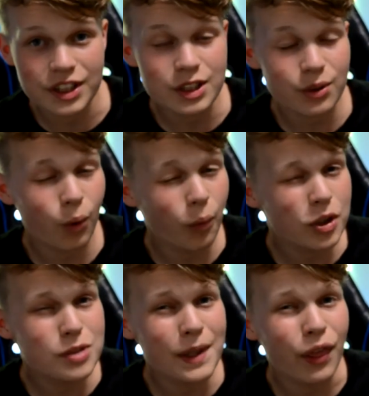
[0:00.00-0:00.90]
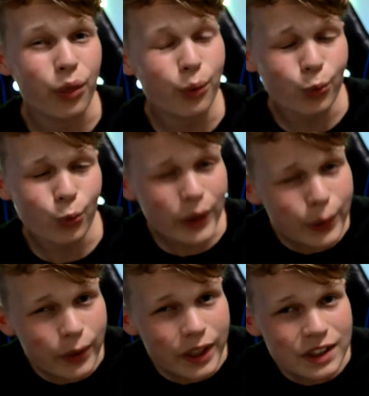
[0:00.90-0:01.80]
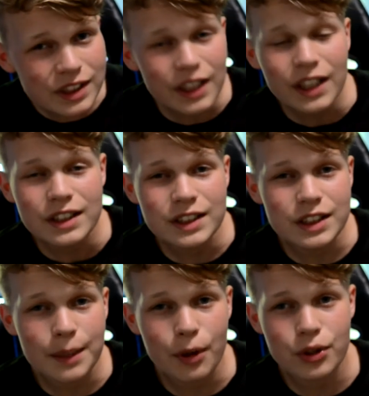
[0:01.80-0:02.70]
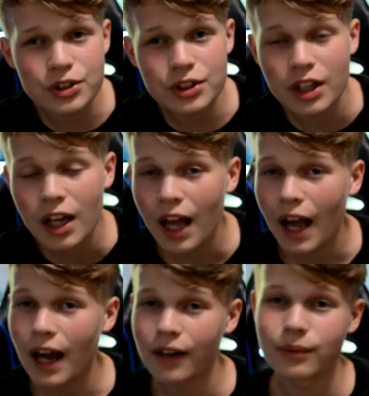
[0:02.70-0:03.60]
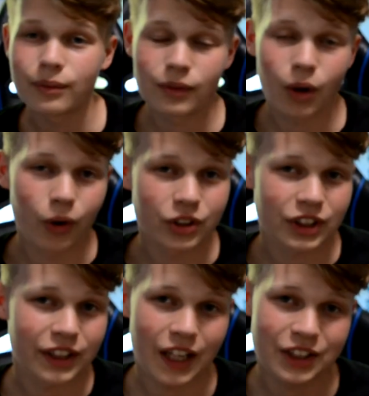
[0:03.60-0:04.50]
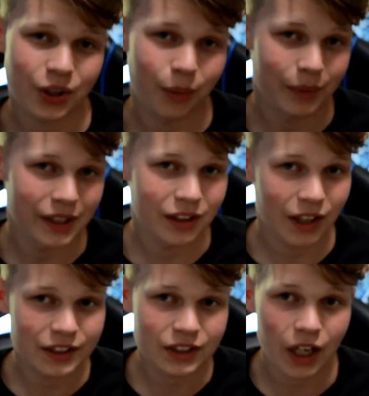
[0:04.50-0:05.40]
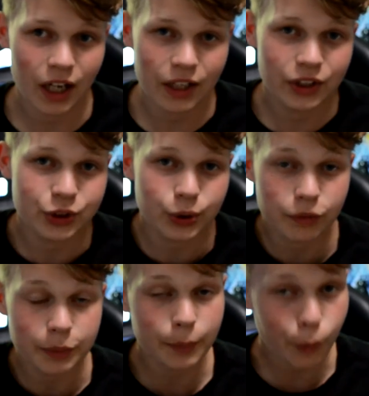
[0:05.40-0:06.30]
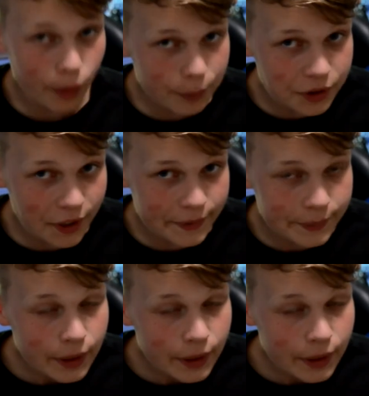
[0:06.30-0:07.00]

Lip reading: It's almost been 3 weeks since I posted, and honestly that's on me guys, I should have been more up to date.